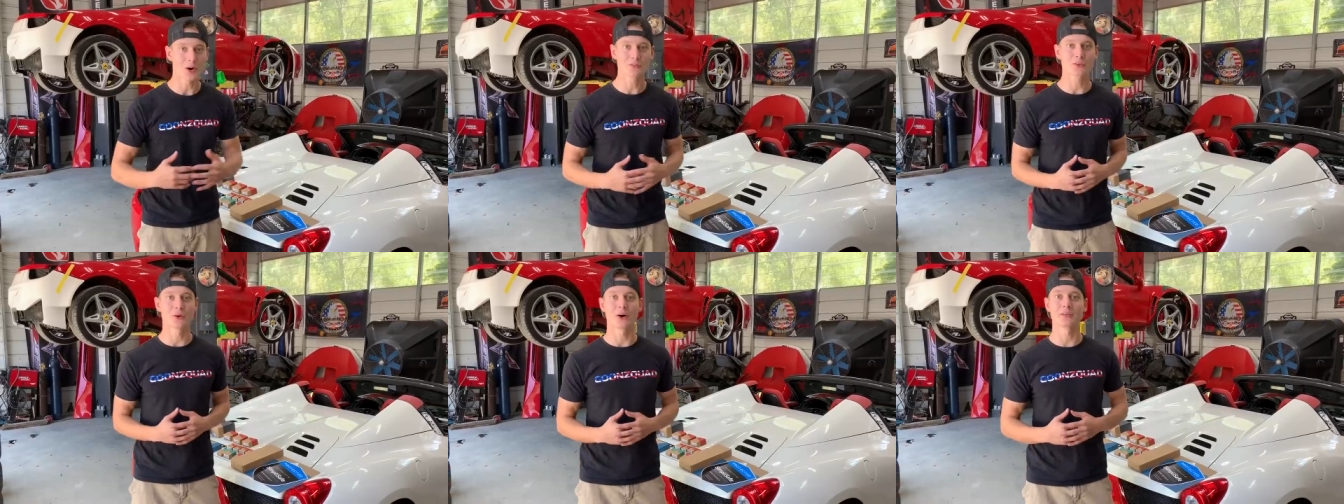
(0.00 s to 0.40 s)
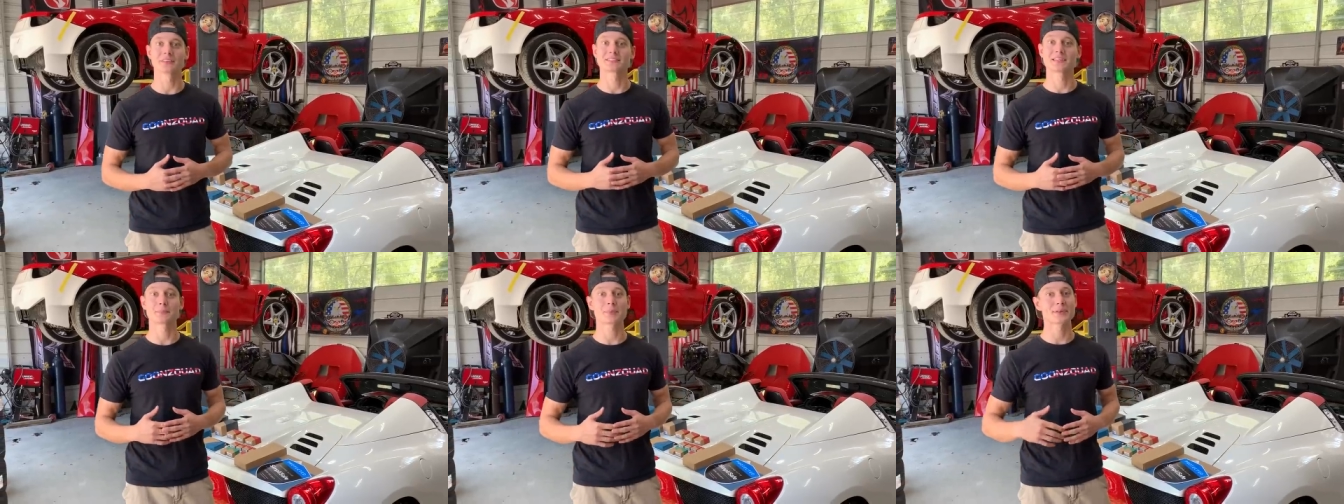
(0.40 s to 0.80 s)
overall, the
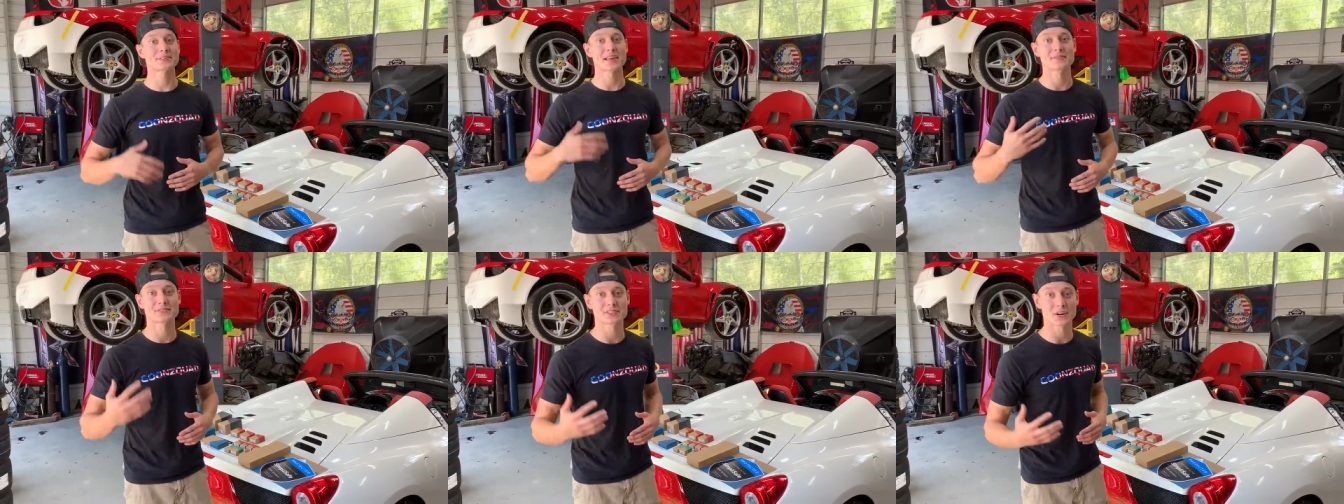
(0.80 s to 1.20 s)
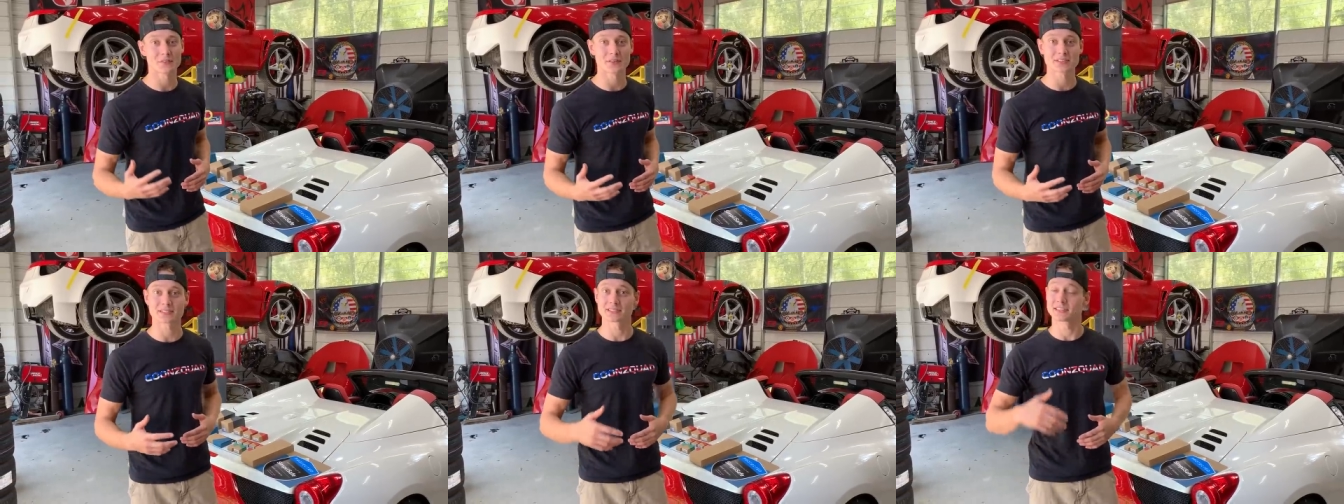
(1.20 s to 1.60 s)
SimpliSafe
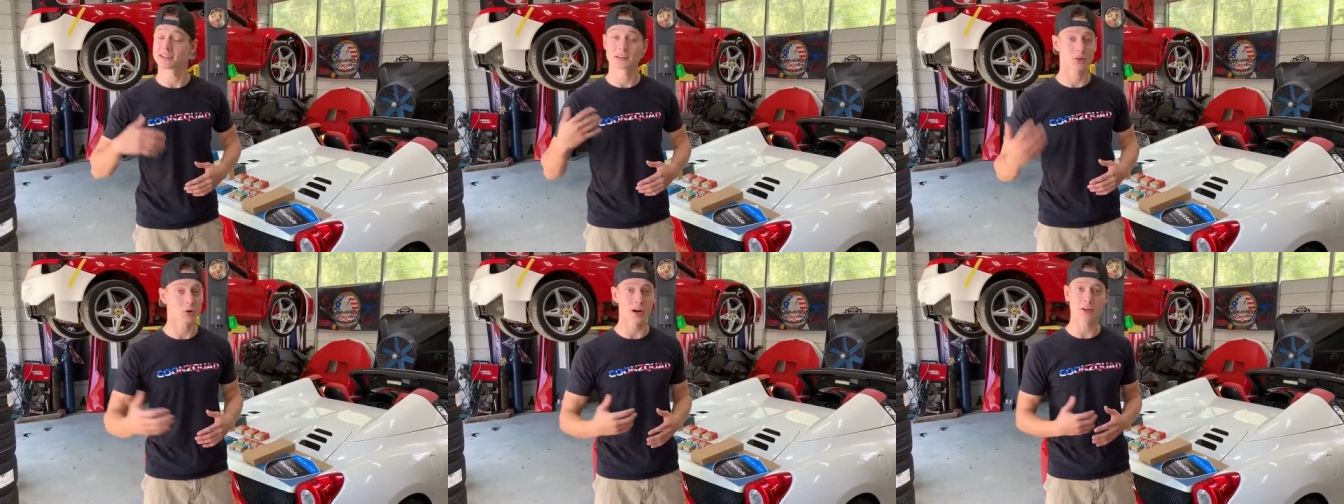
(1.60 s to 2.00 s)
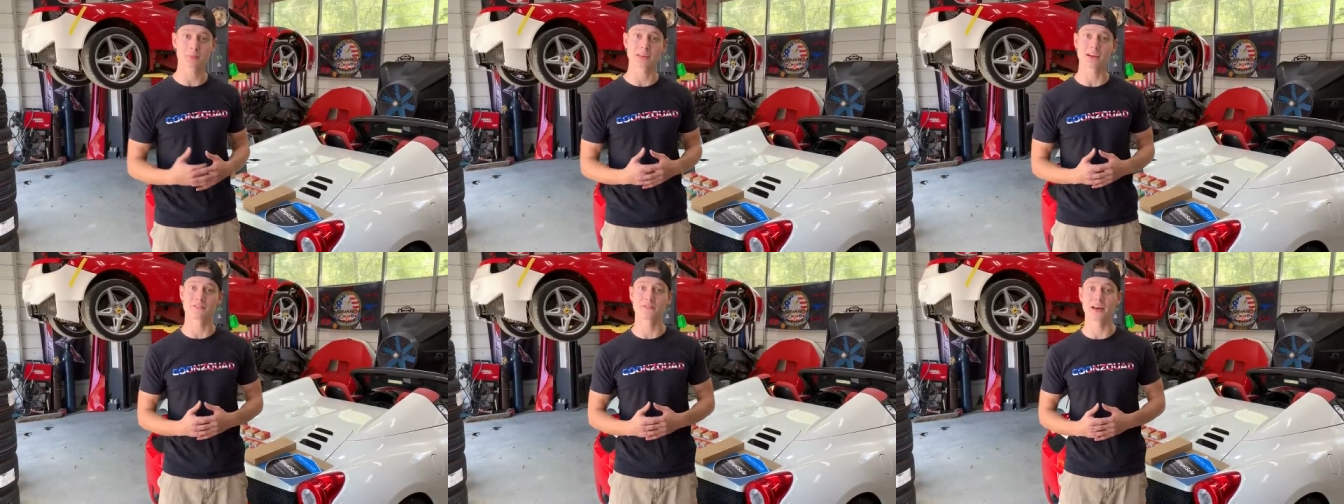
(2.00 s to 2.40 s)
service is an
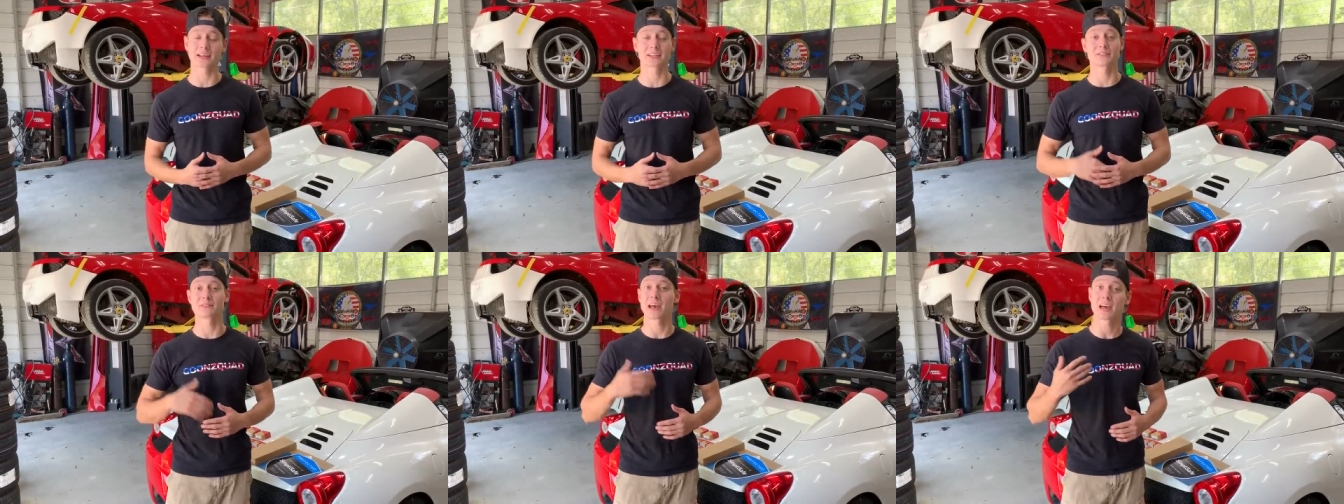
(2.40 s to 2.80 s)
incredibly effective